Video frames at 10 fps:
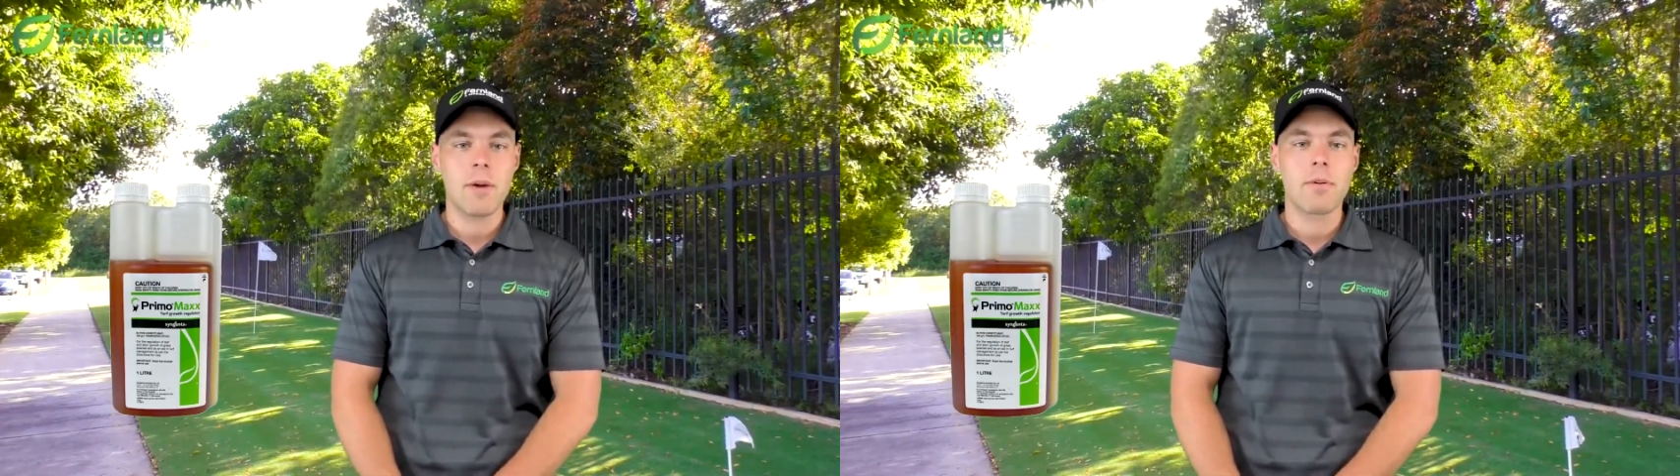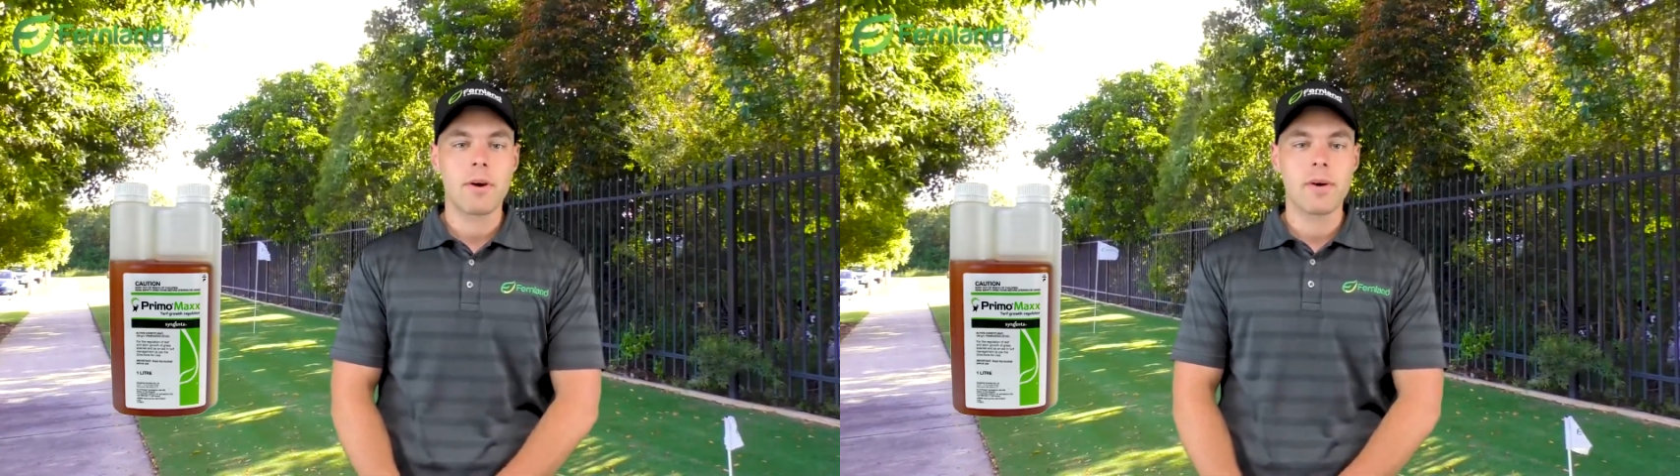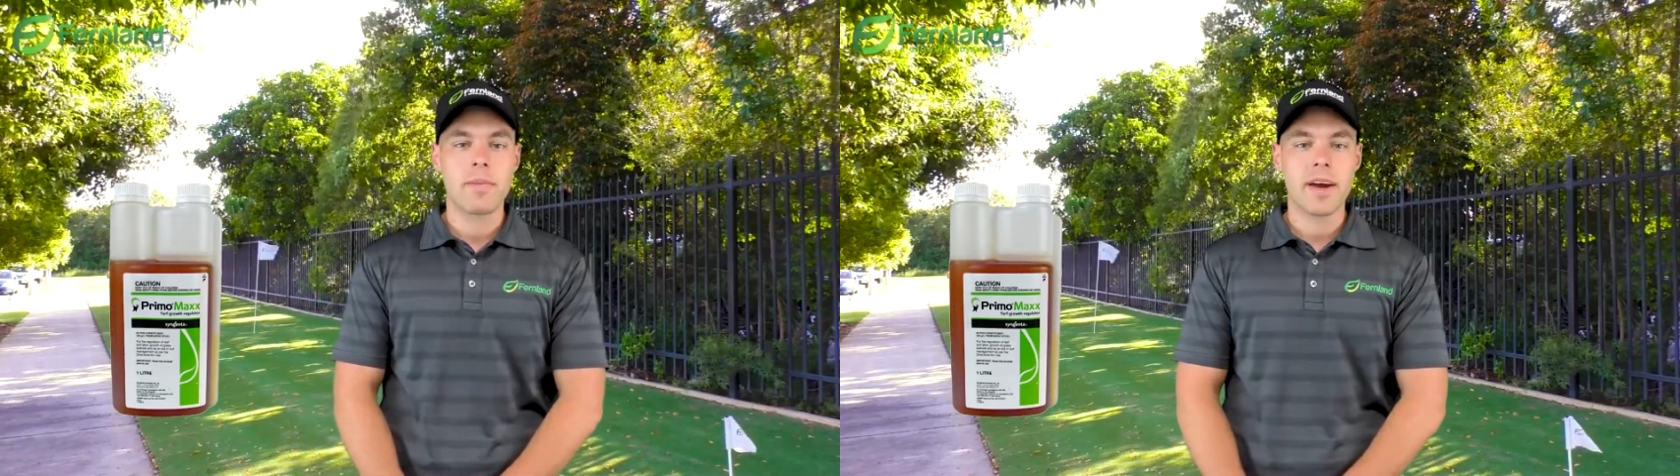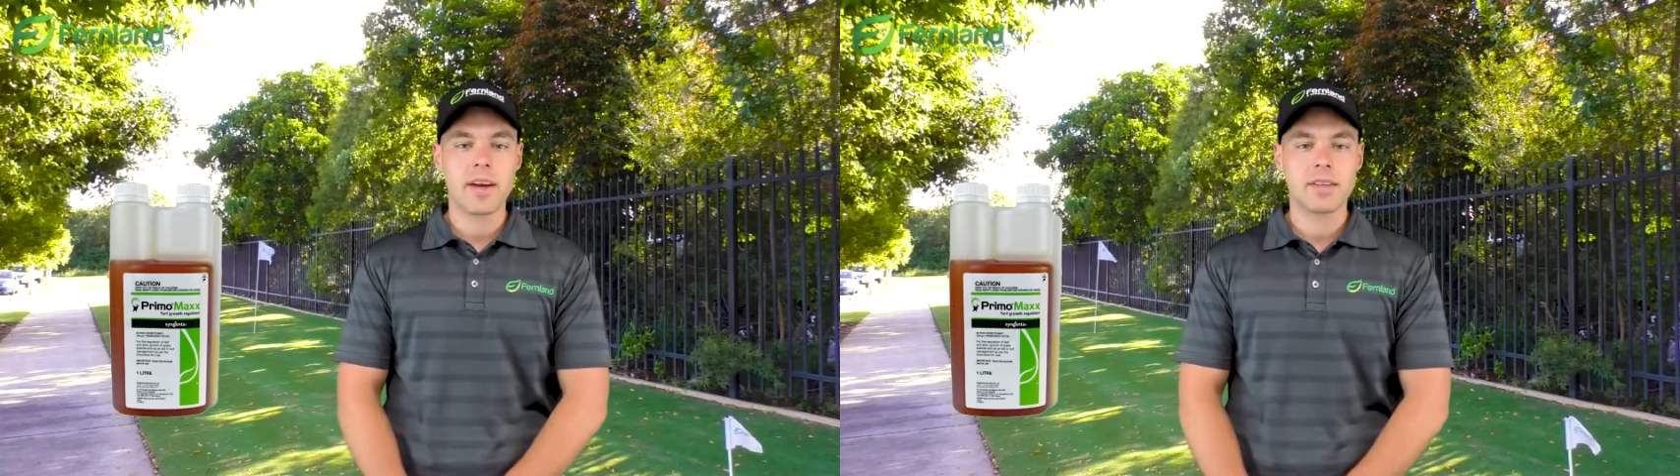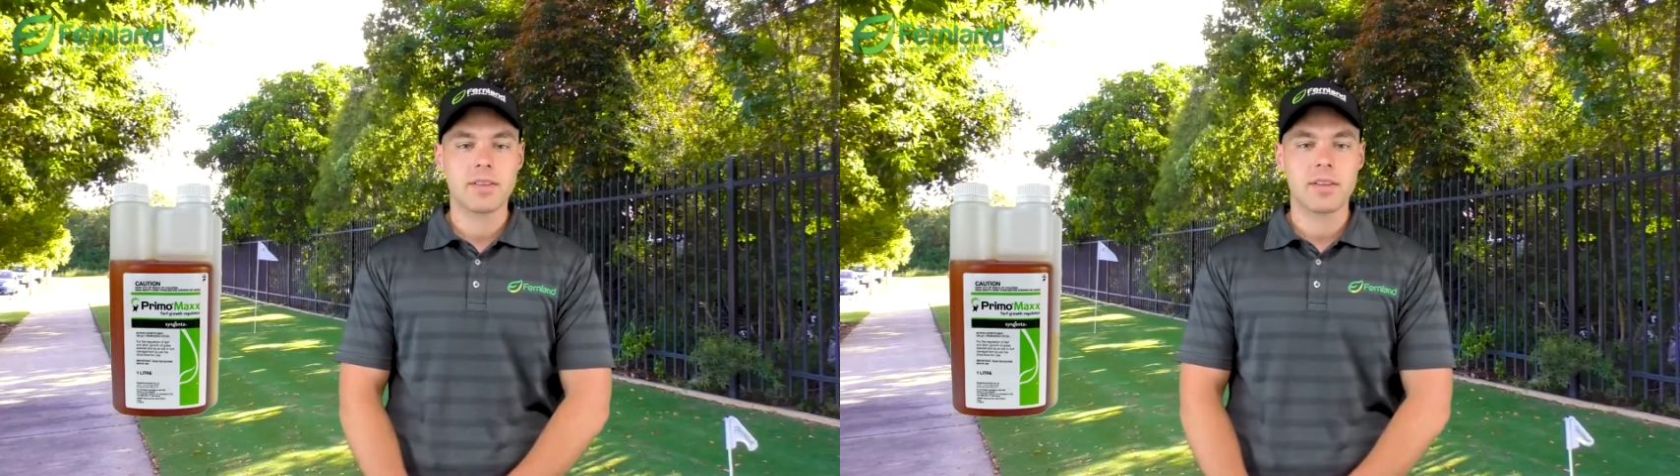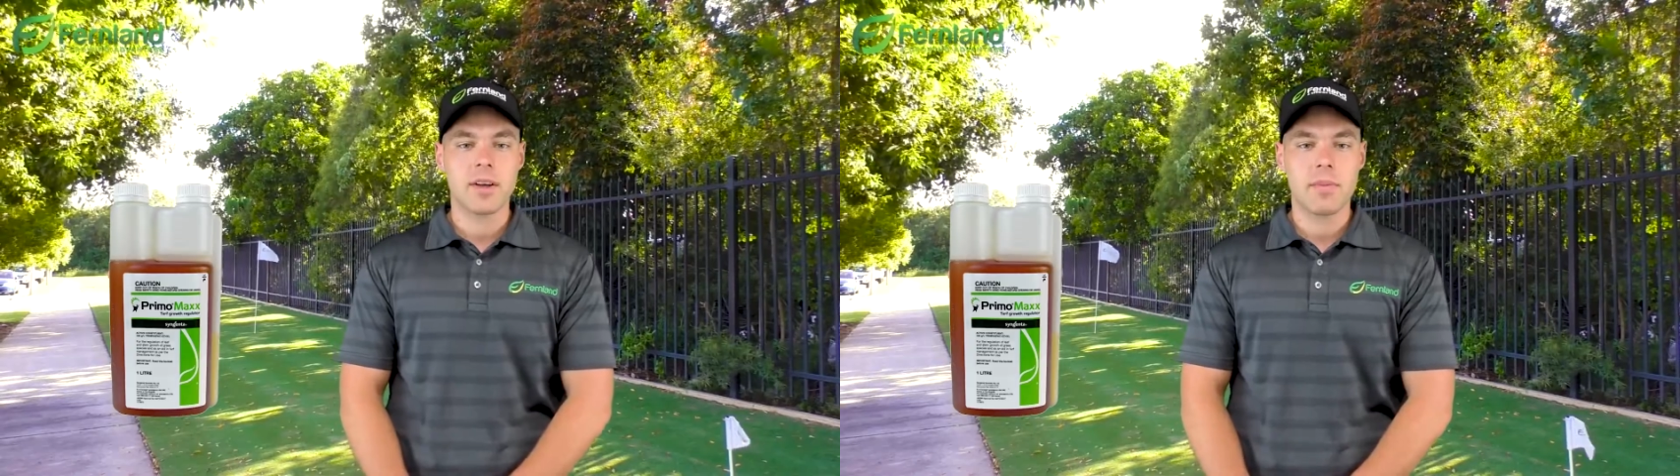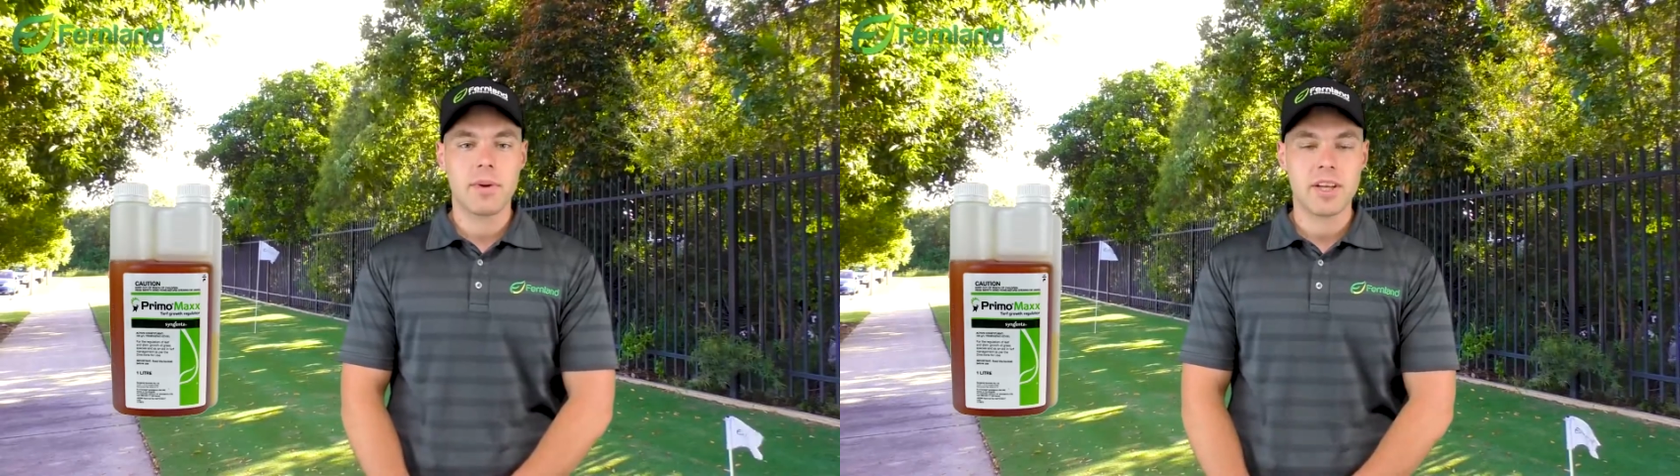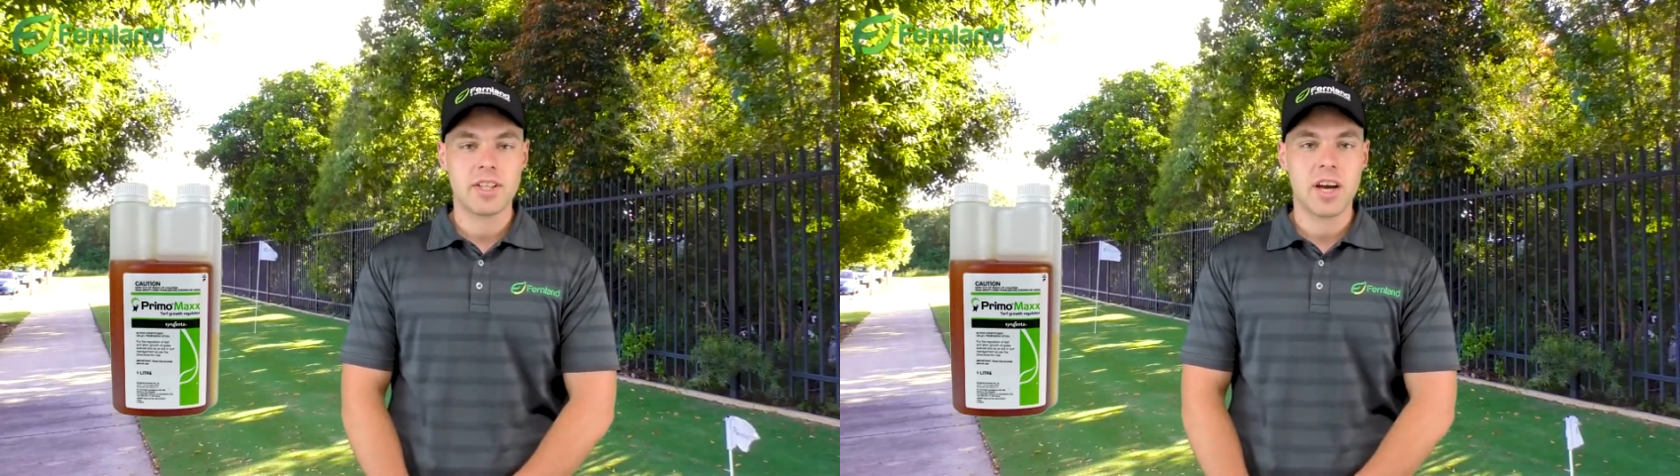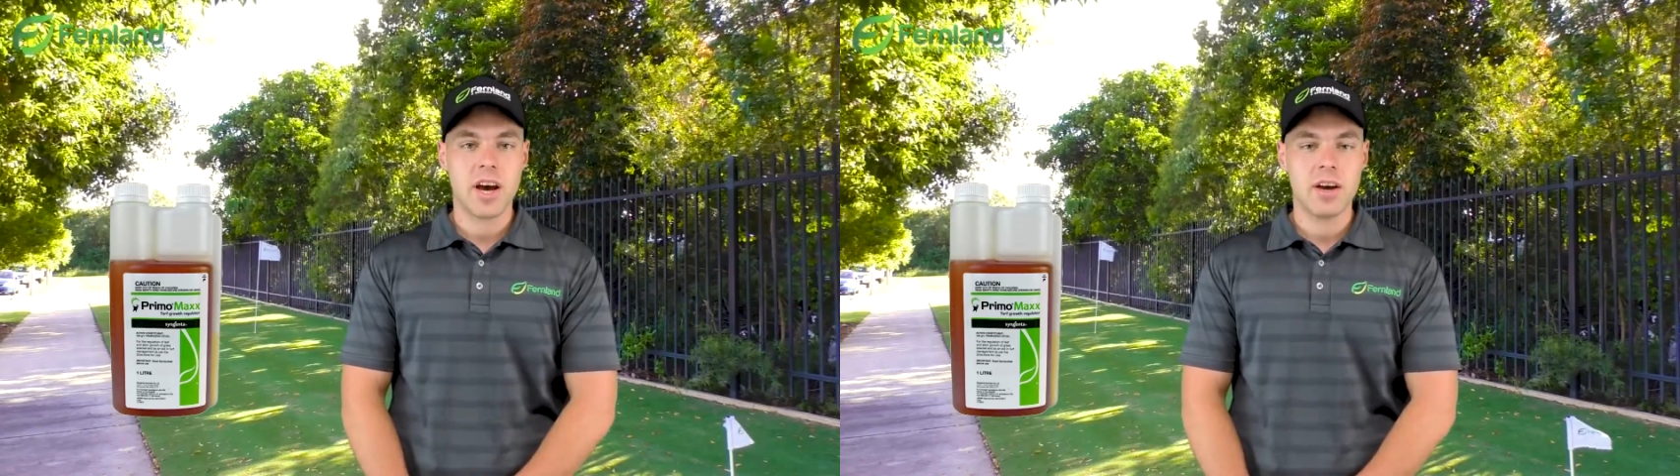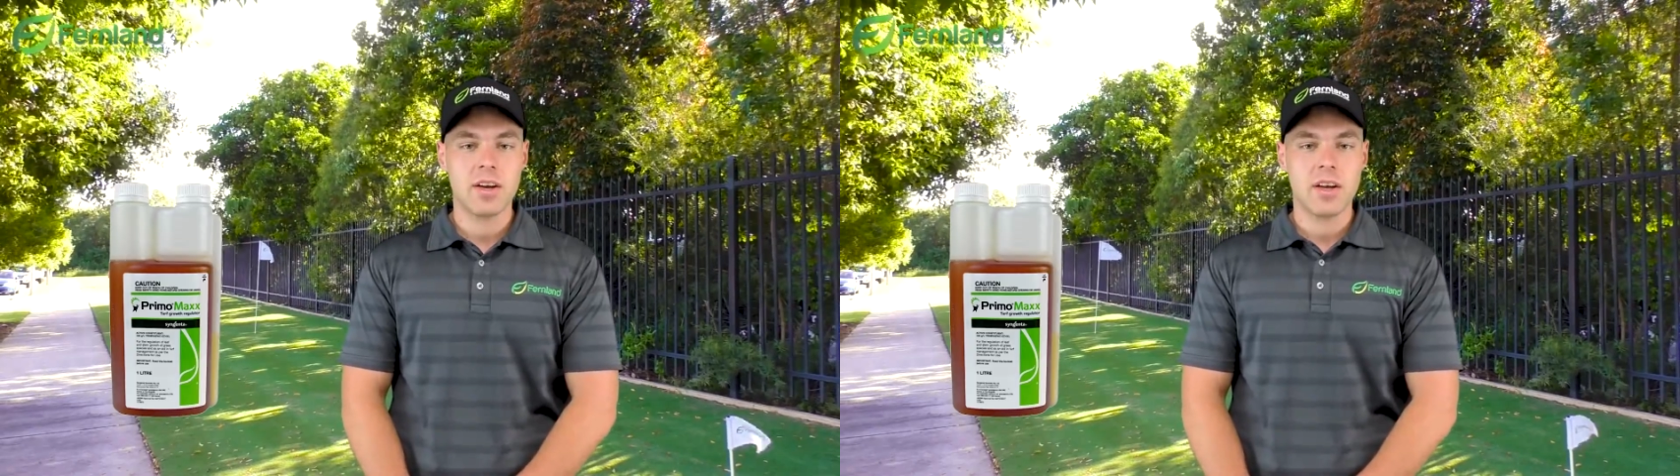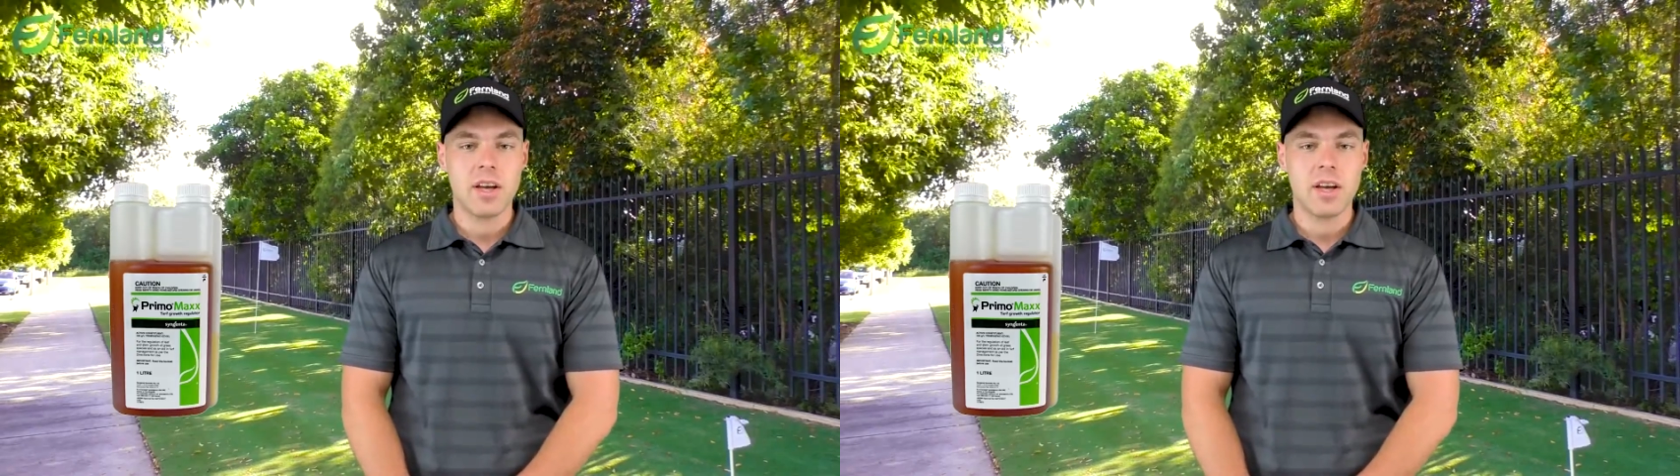PrimoMaxx PGR